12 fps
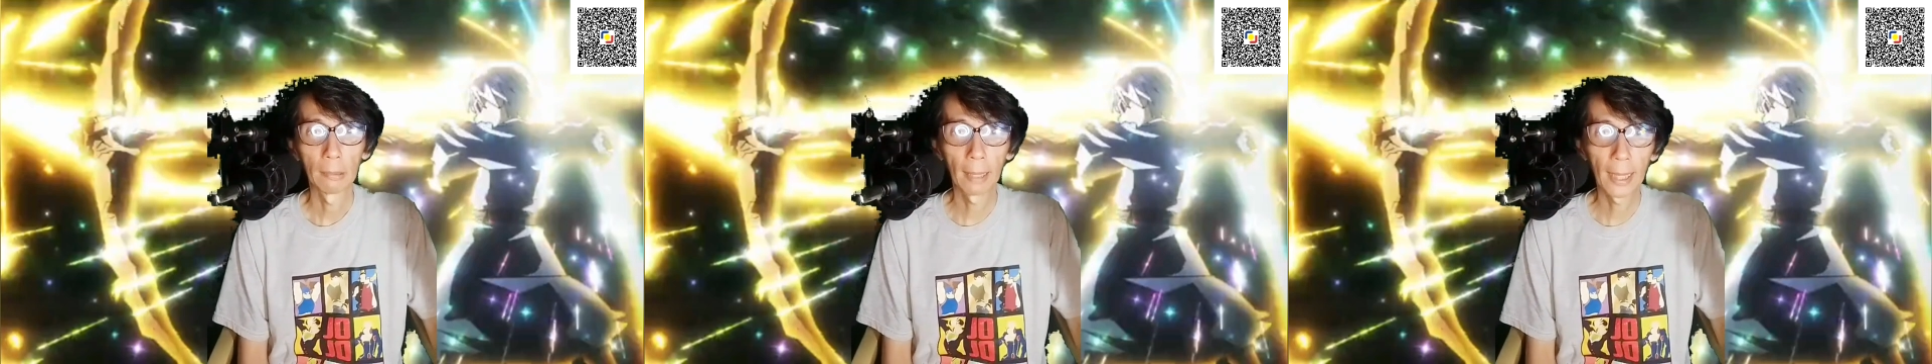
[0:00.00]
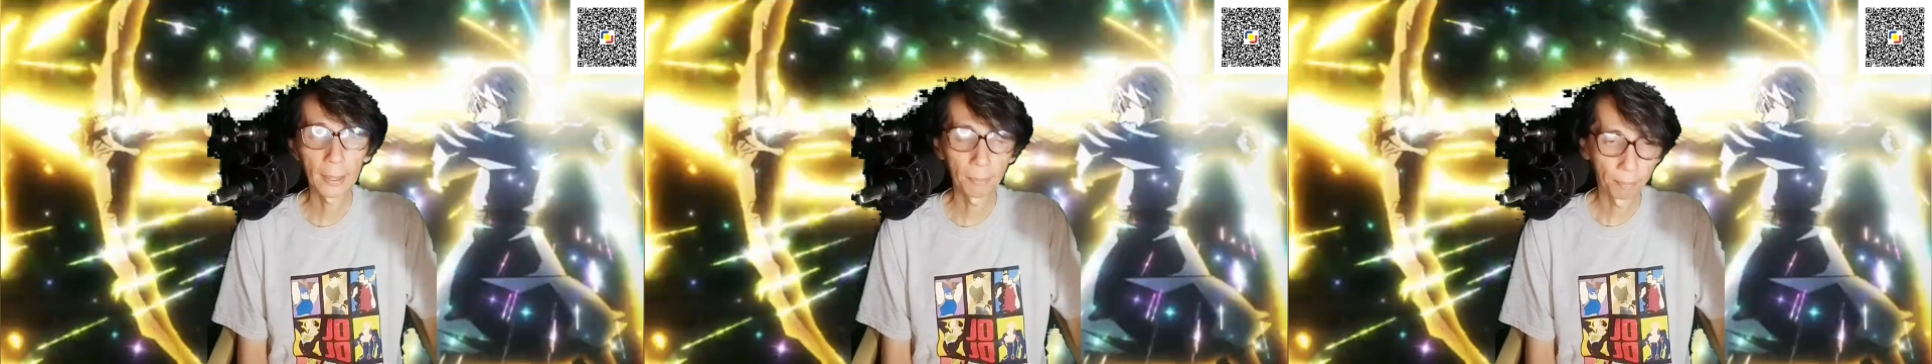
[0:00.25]

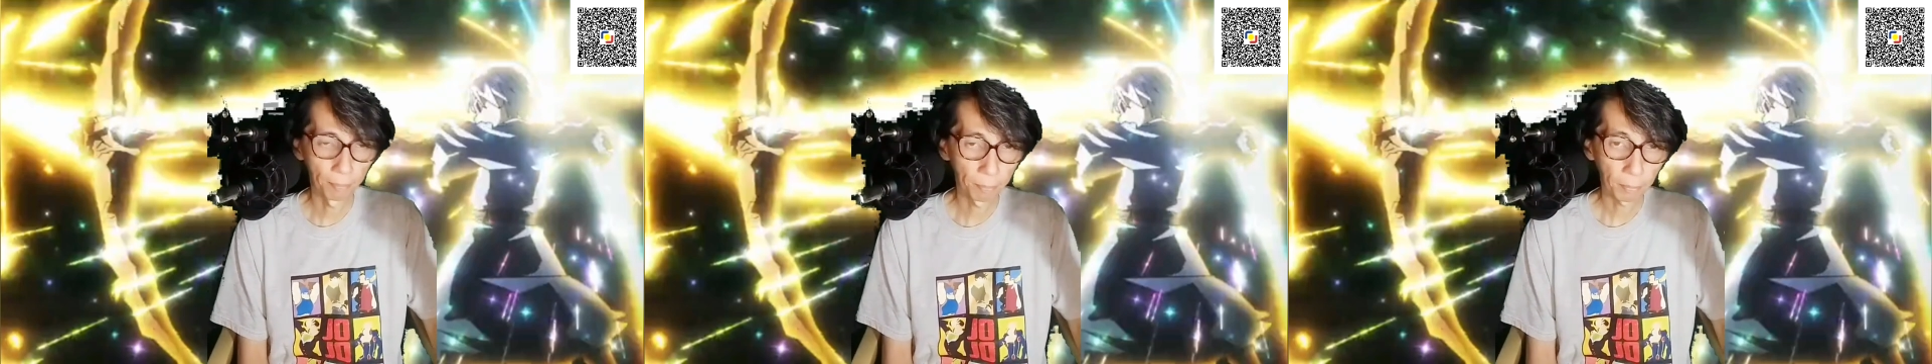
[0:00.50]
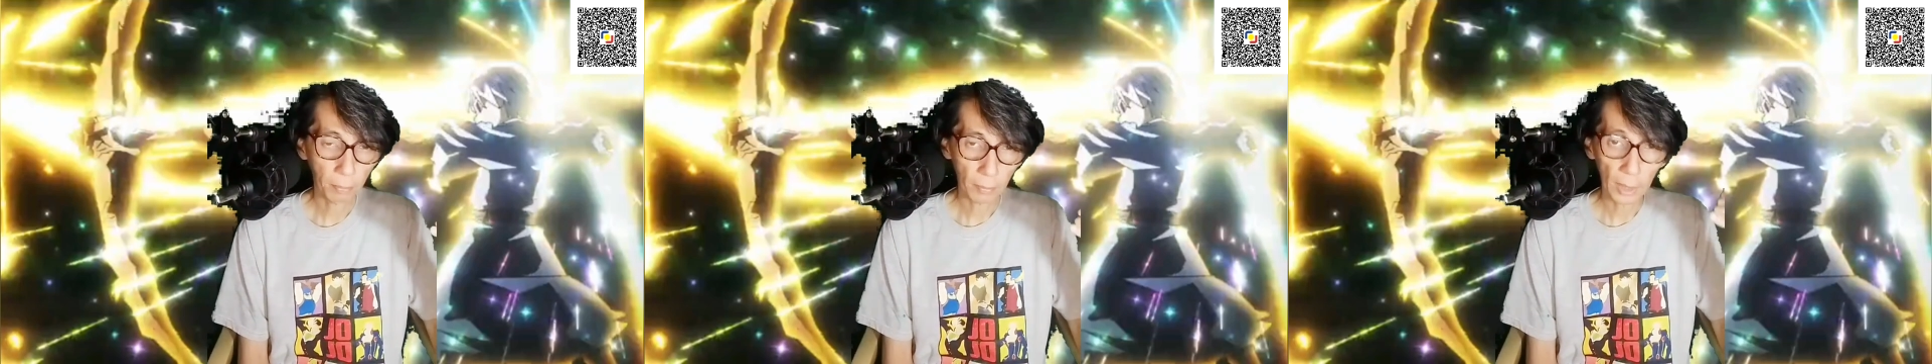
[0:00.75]
Right?
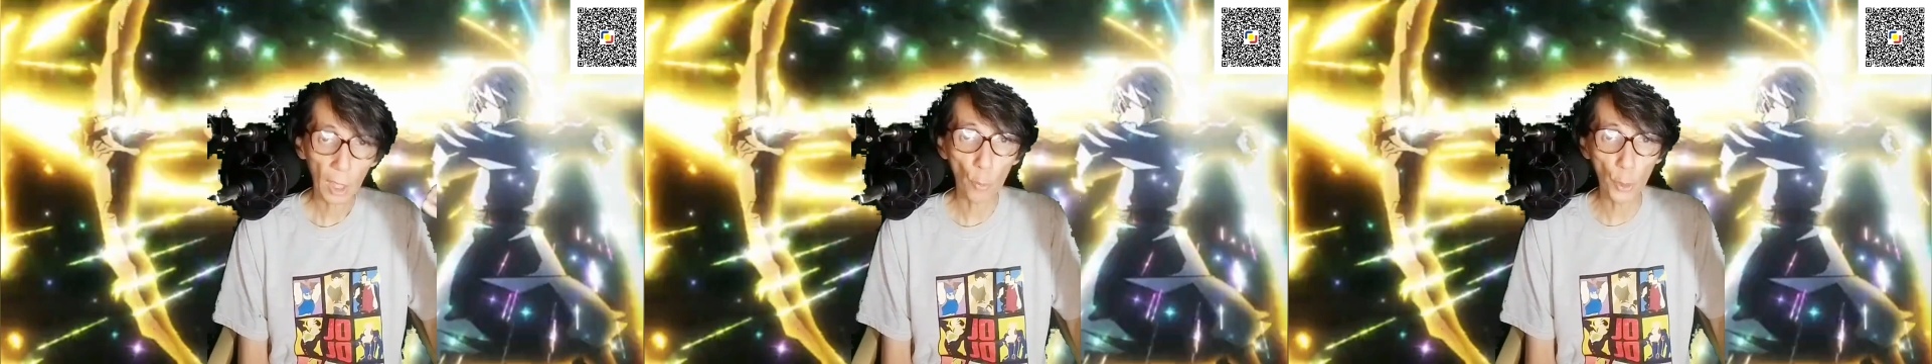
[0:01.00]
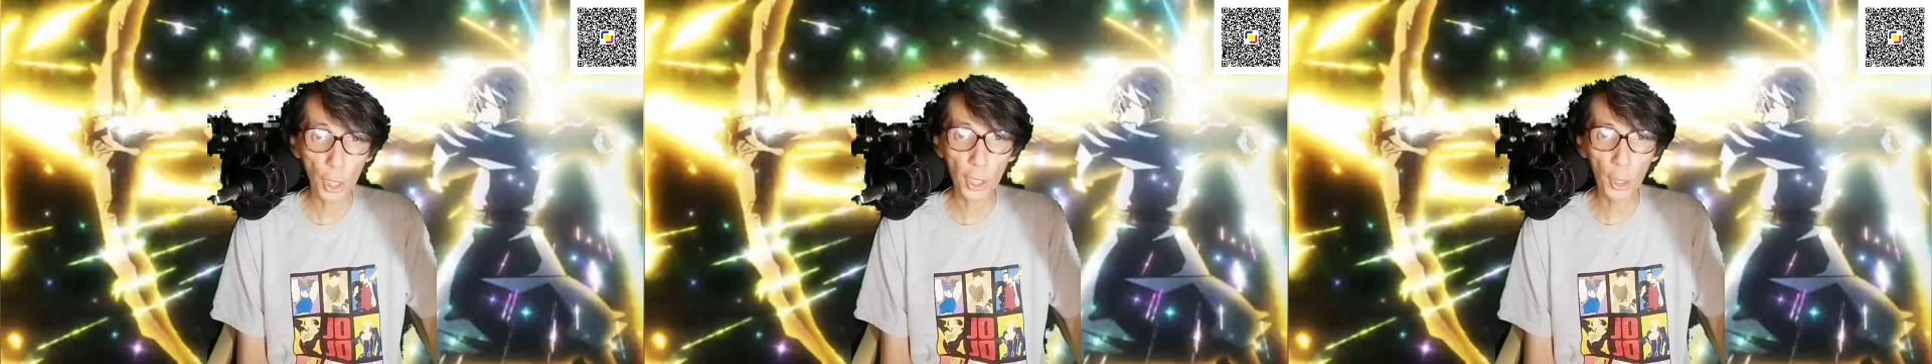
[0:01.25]

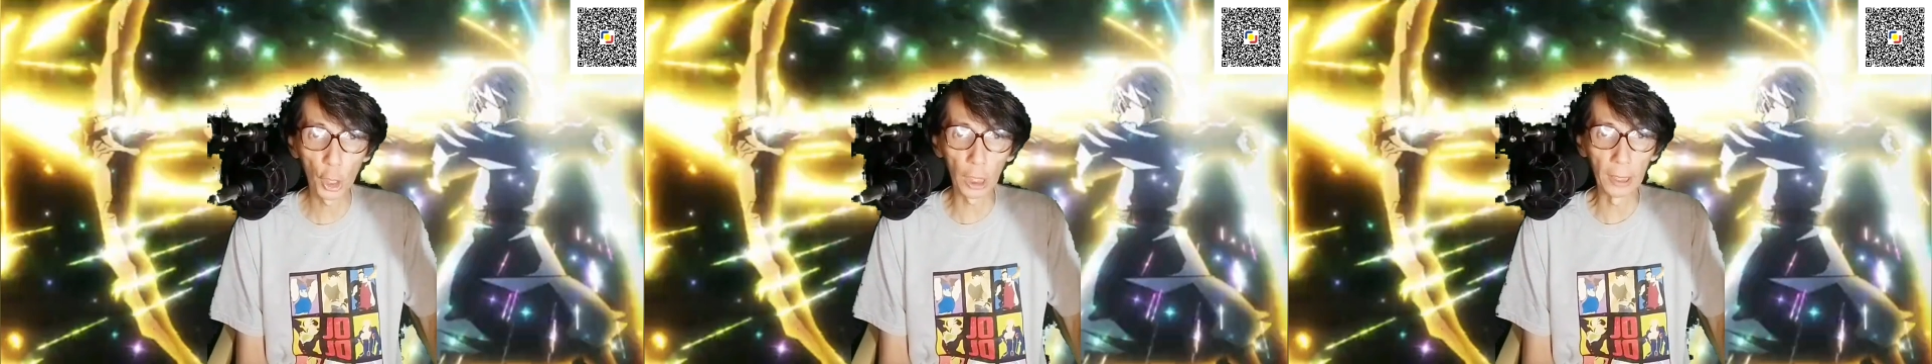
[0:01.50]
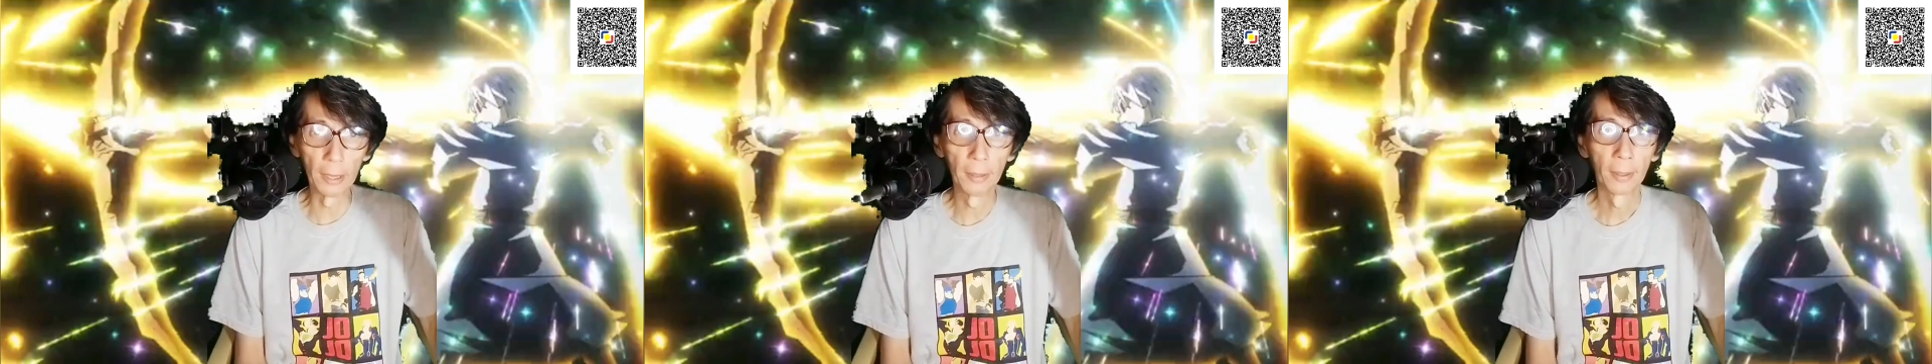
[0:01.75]
Which is
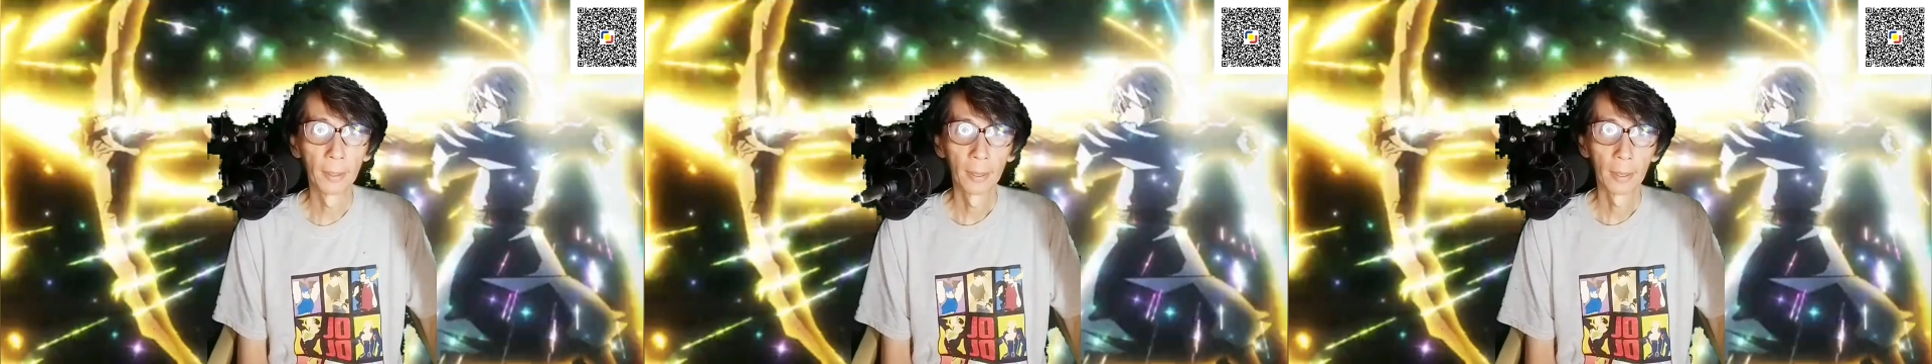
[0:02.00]
good.